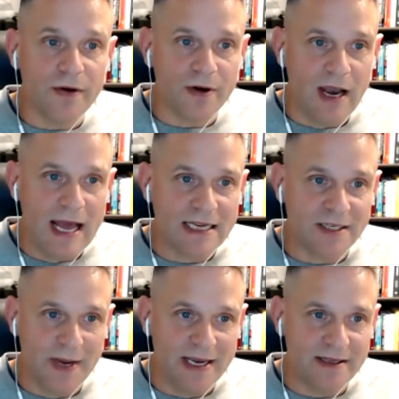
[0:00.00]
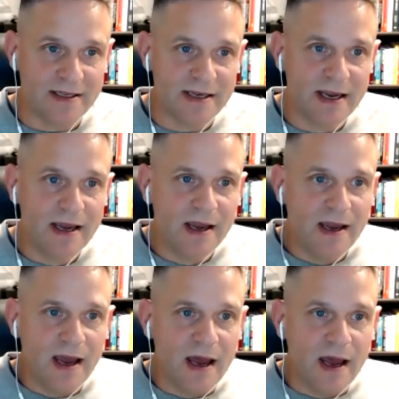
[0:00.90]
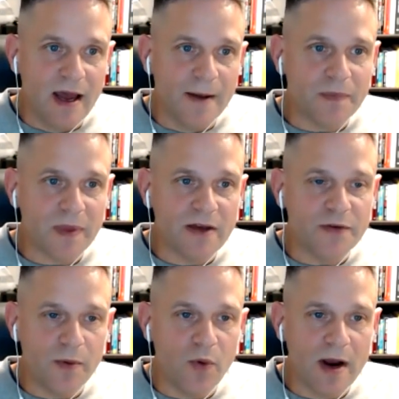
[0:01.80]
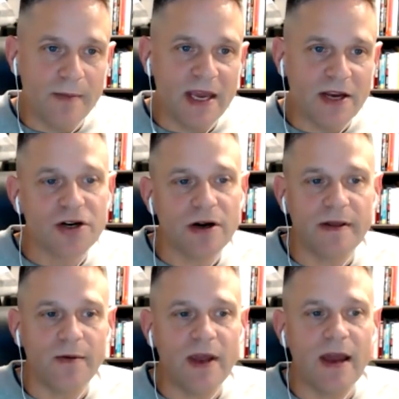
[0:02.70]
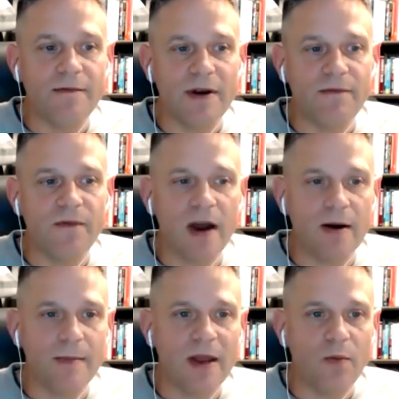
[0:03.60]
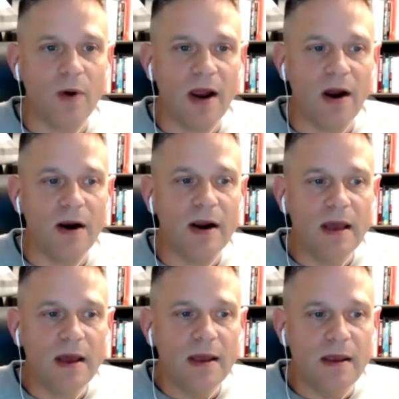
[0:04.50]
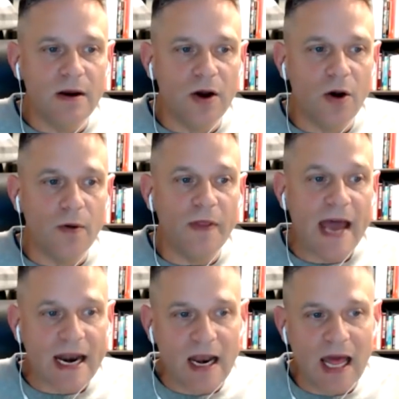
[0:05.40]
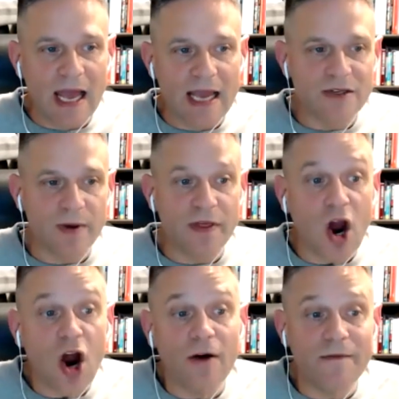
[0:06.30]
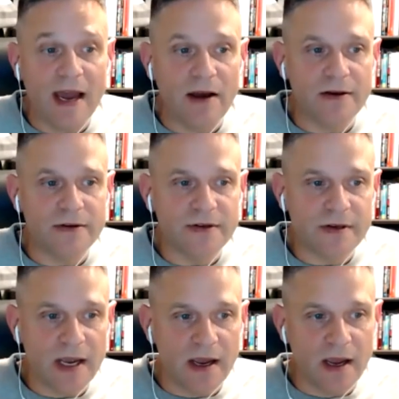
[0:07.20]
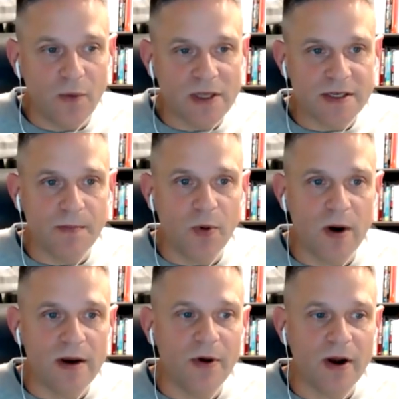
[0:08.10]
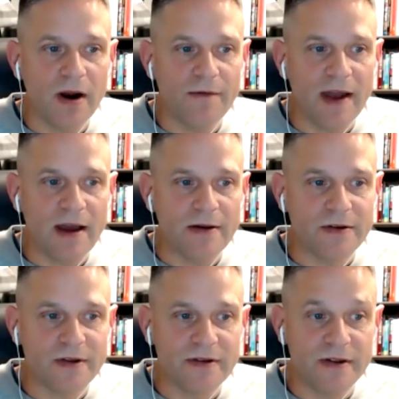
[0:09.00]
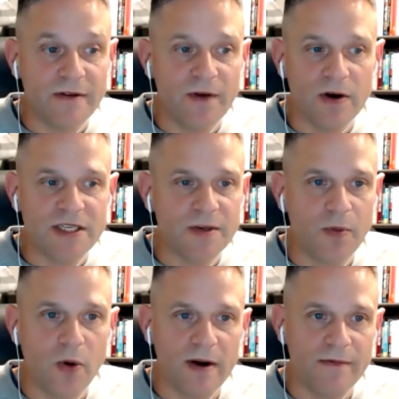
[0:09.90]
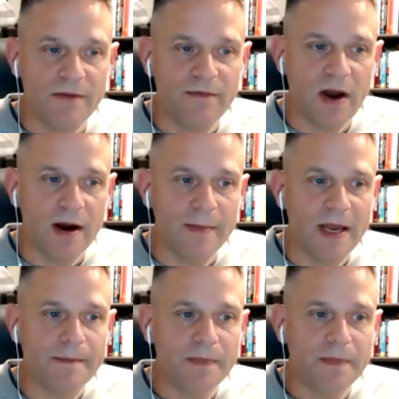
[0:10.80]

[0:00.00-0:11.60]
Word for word: their classmates? Because um, we want to make sure that we have an environment where you know that aligns with our values. And what's important about our values is it's a very supportive environment,